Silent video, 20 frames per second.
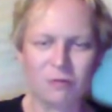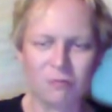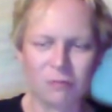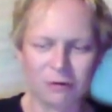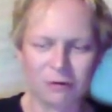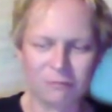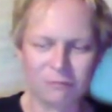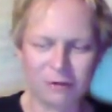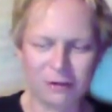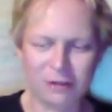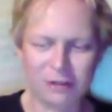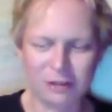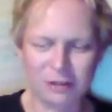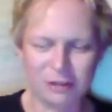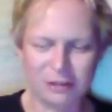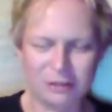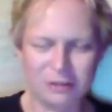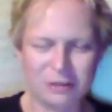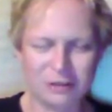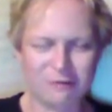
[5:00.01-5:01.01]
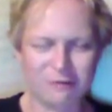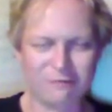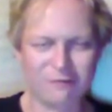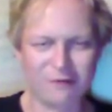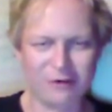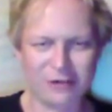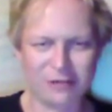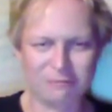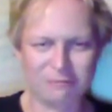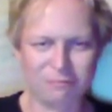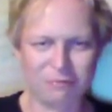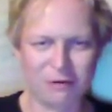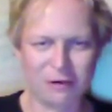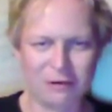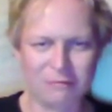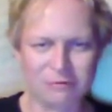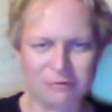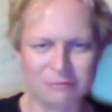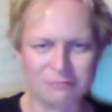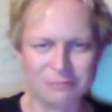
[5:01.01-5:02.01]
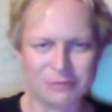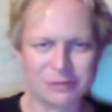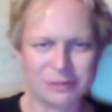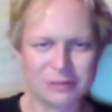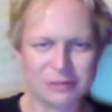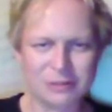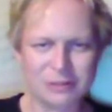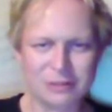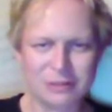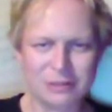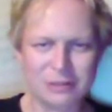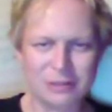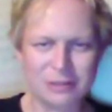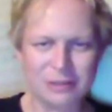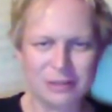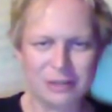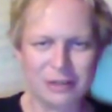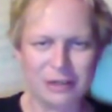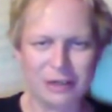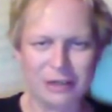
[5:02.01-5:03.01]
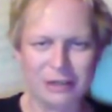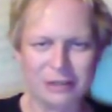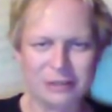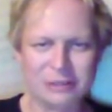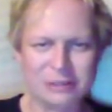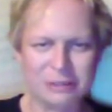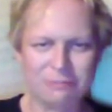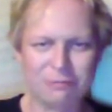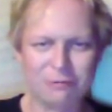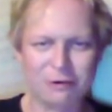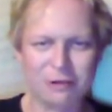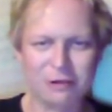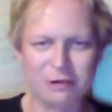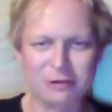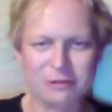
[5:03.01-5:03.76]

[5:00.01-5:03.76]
When we can identify the problems and separate